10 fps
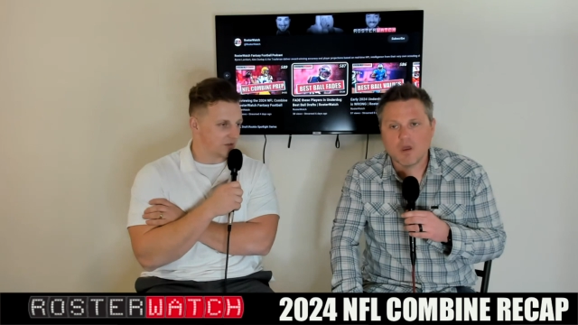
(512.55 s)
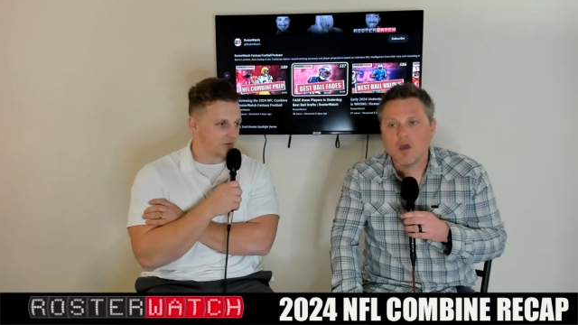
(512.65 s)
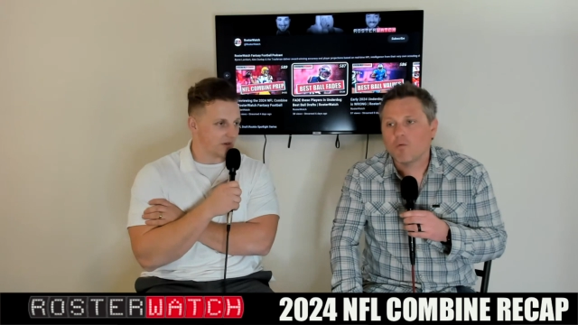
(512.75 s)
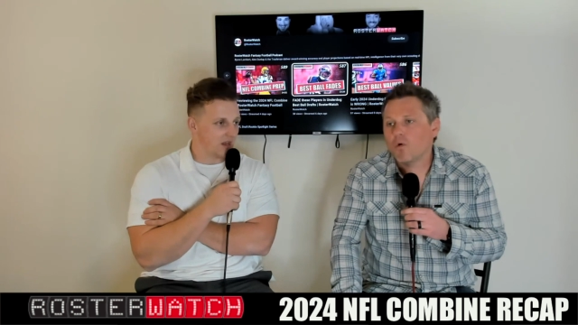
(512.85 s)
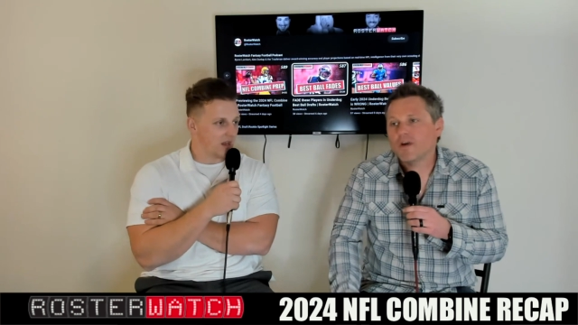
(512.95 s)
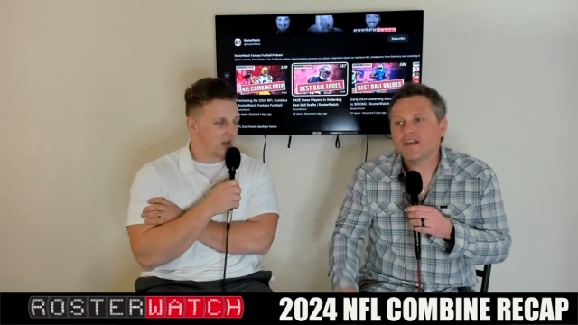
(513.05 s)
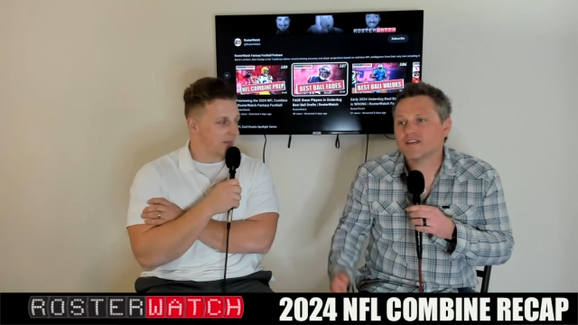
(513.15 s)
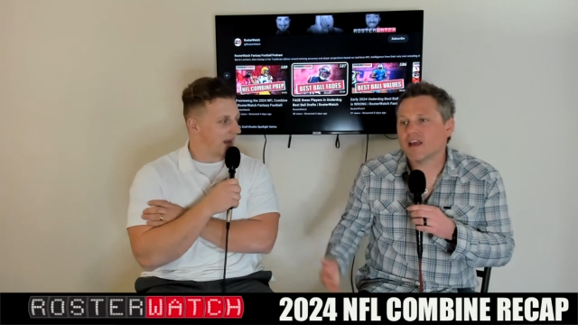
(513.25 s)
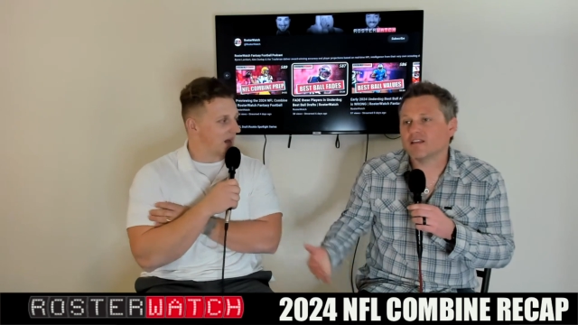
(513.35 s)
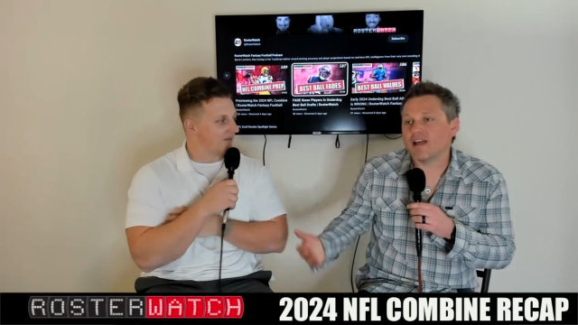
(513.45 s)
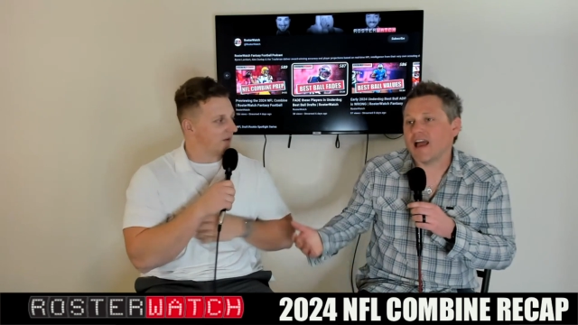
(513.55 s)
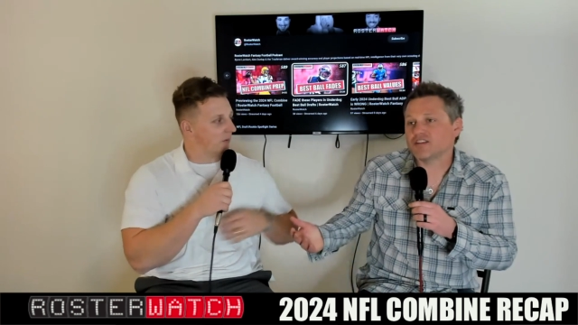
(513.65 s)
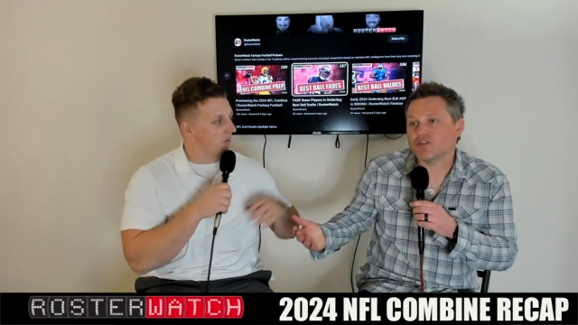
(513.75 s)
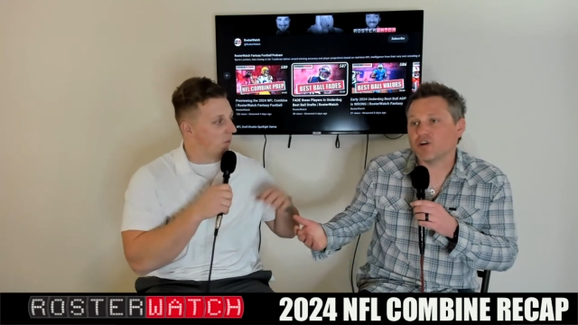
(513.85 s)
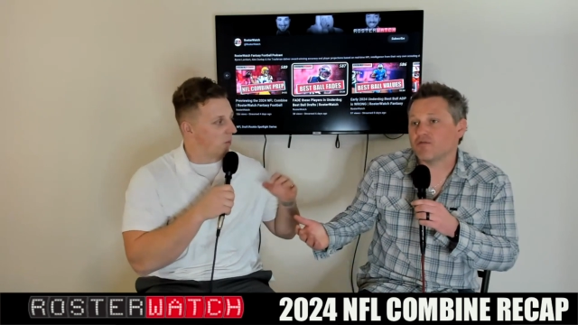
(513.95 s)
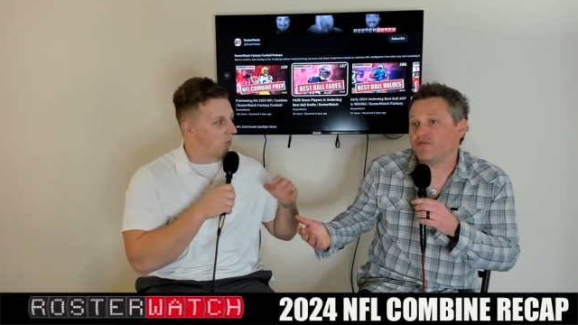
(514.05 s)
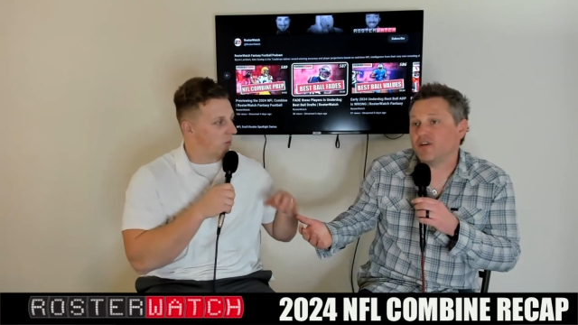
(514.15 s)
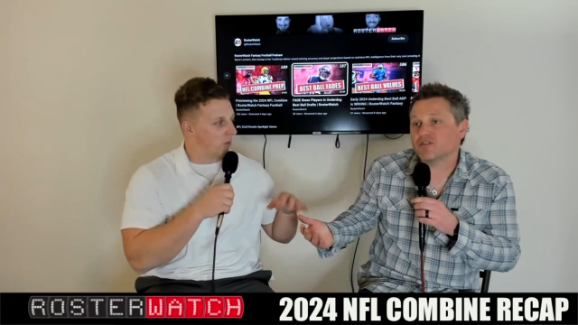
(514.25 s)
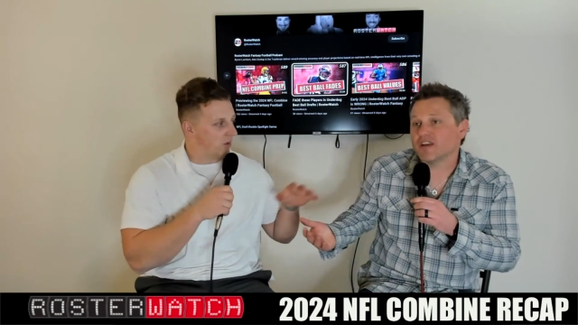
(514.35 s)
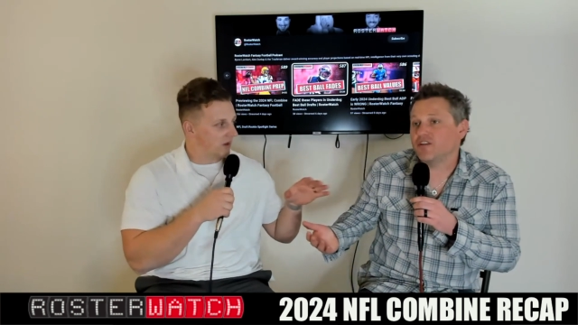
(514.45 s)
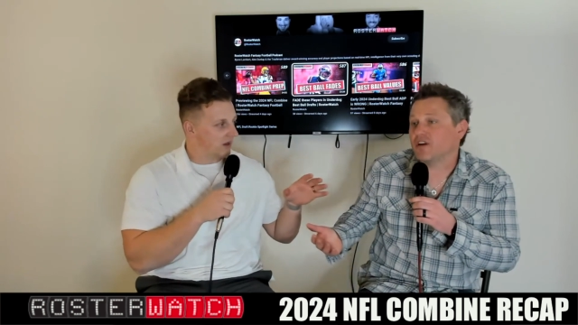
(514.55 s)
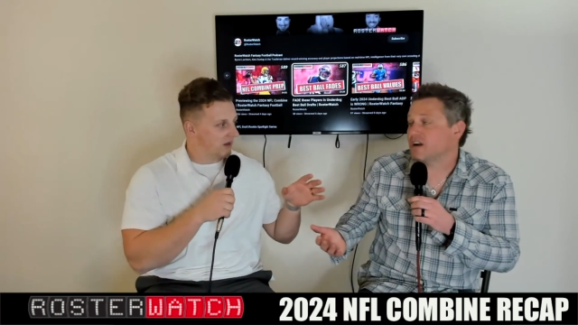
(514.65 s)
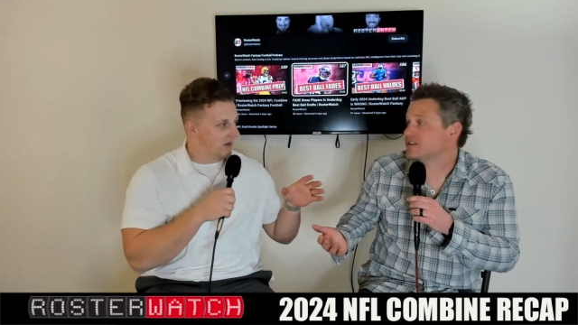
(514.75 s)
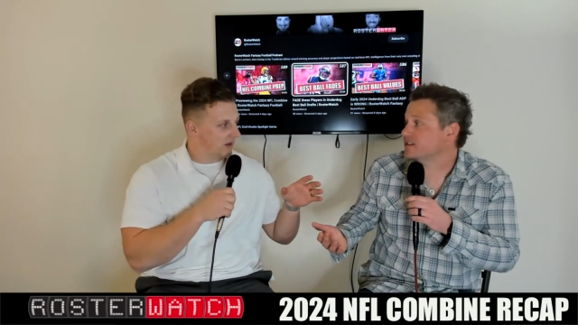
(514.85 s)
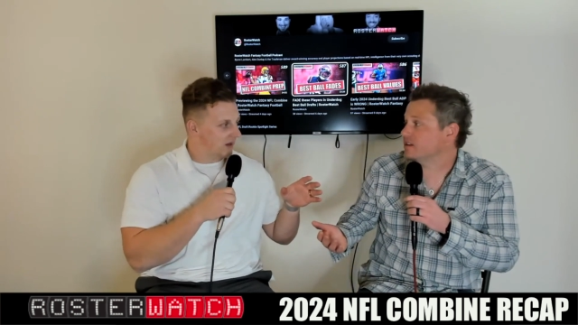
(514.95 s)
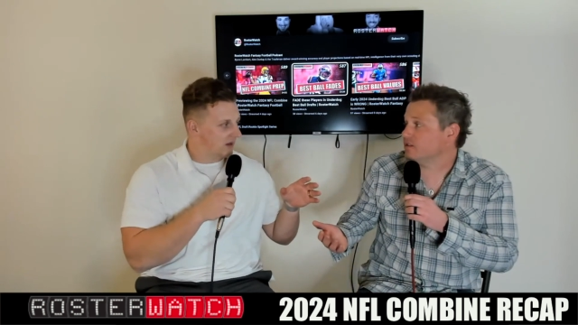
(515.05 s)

Speaker 1: injury. Well, he said last year it feels like you got a,